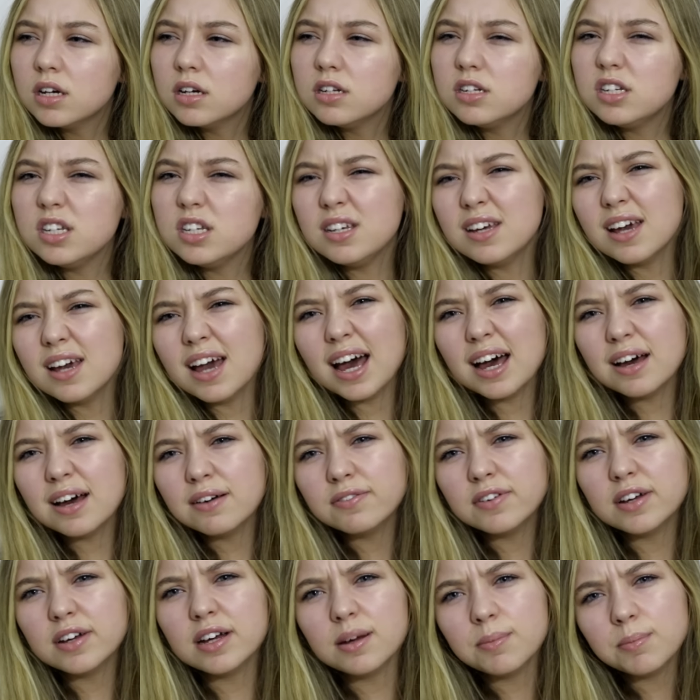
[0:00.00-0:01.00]
do you
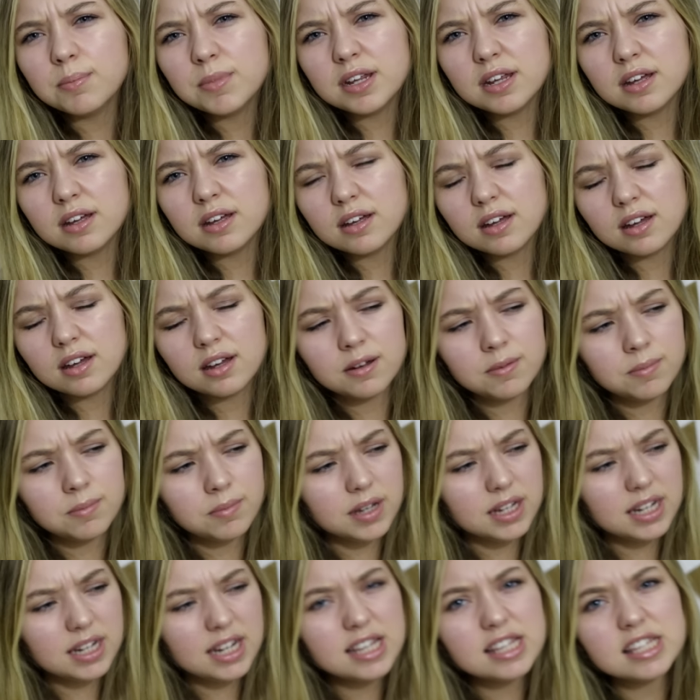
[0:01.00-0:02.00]
have
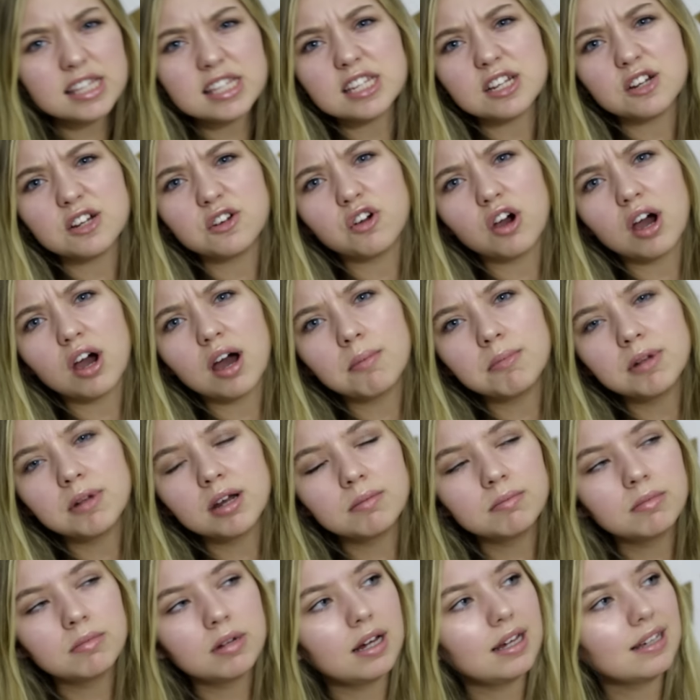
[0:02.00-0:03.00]
an Instagram? And
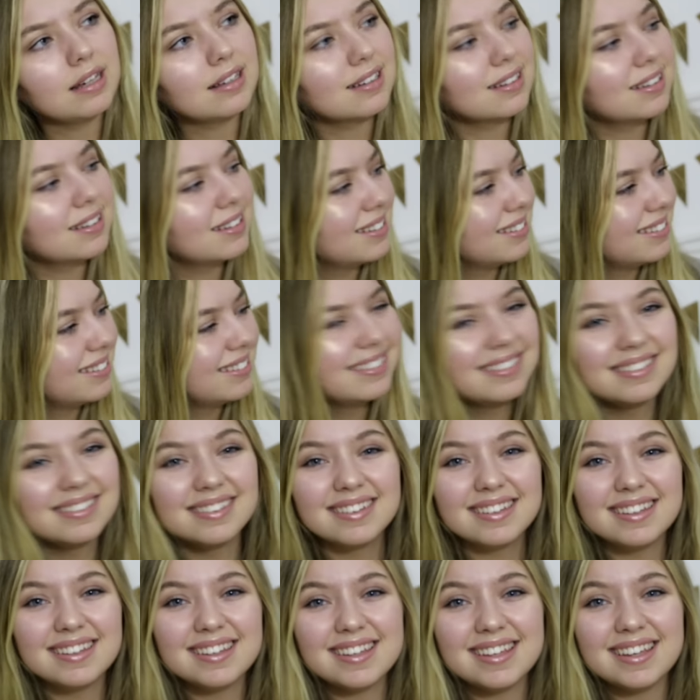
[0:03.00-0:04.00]
I'm like,
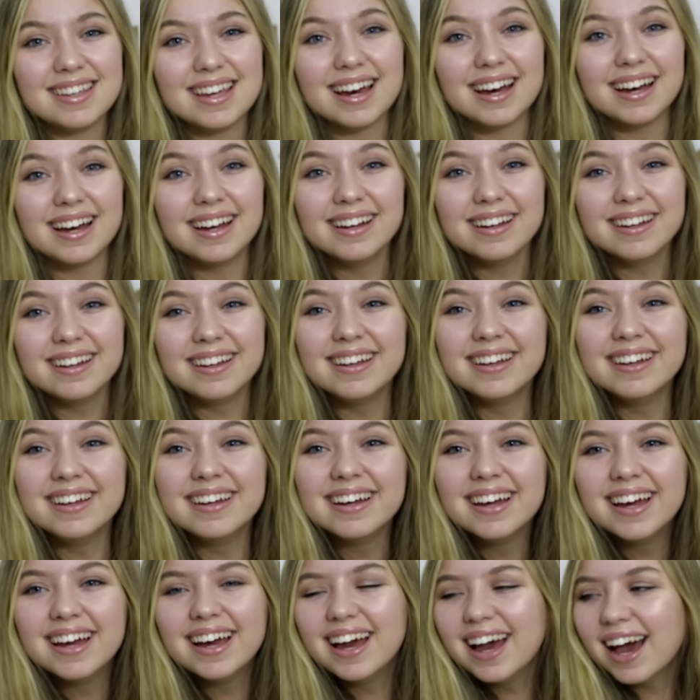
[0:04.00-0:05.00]
yeah.
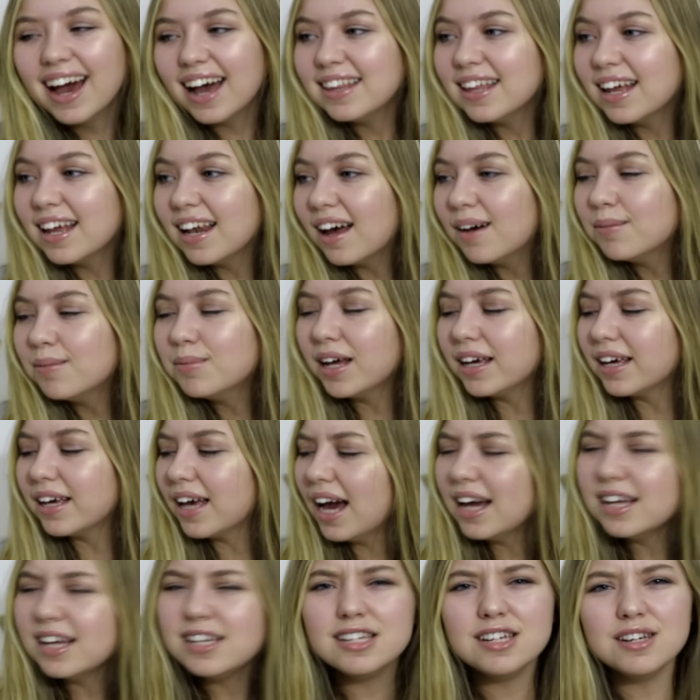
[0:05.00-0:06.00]
And then I'm like,
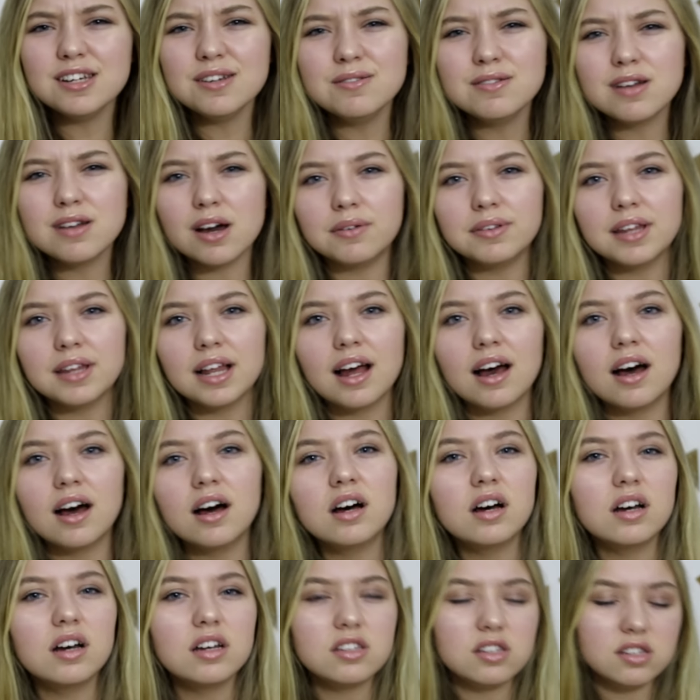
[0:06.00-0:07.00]
how do you know? And they're like,
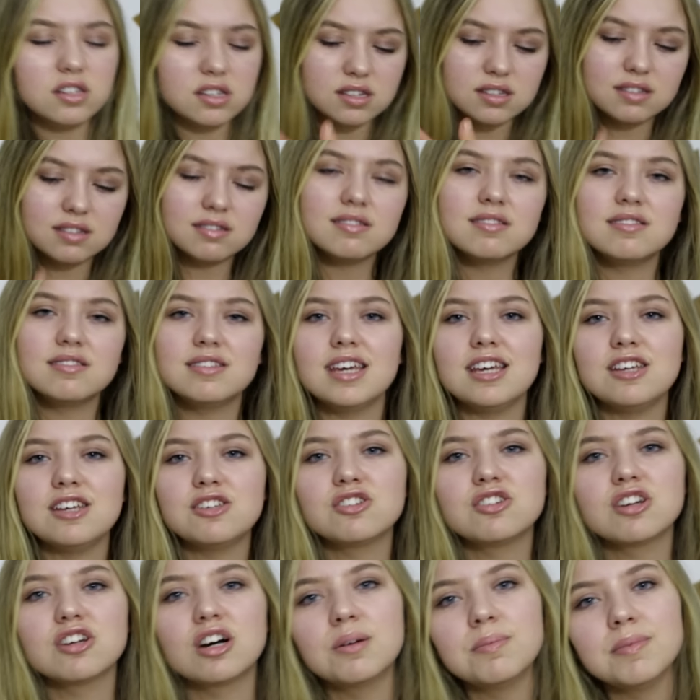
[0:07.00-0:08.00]
oh,
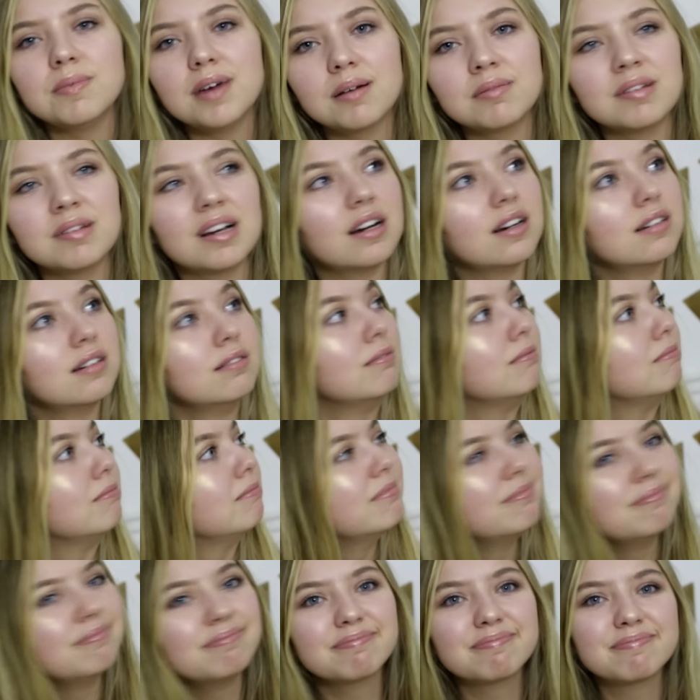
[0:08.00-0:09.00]
teacher told me. I'm like,
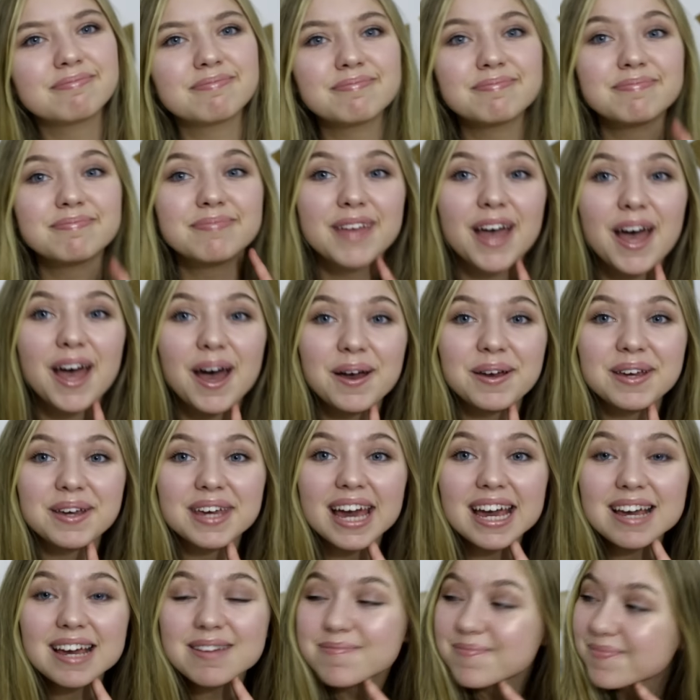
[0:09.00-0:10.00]
okay.